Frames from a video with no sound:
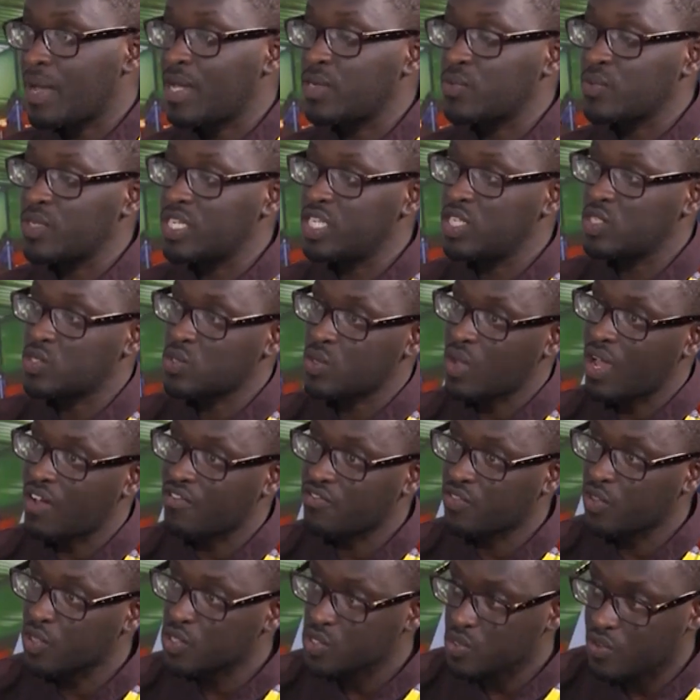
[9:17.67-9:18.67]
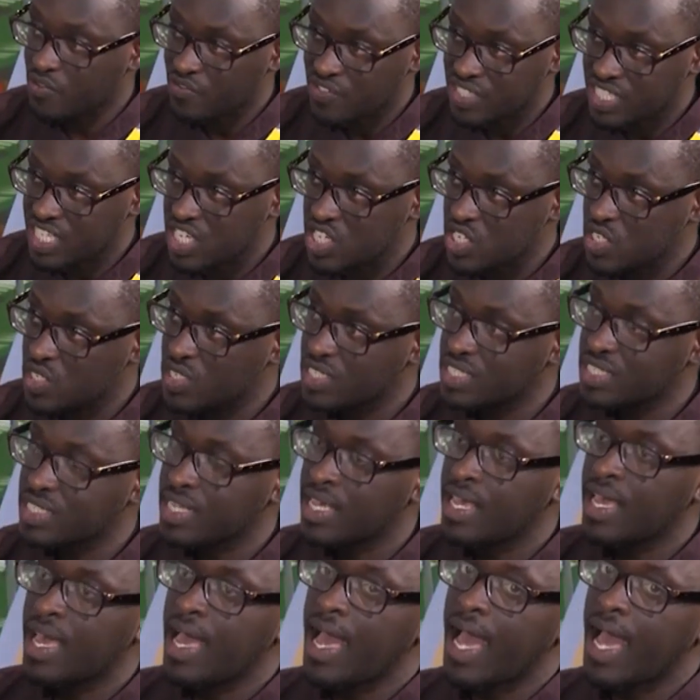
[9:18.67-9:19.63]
And we need to have those conversations,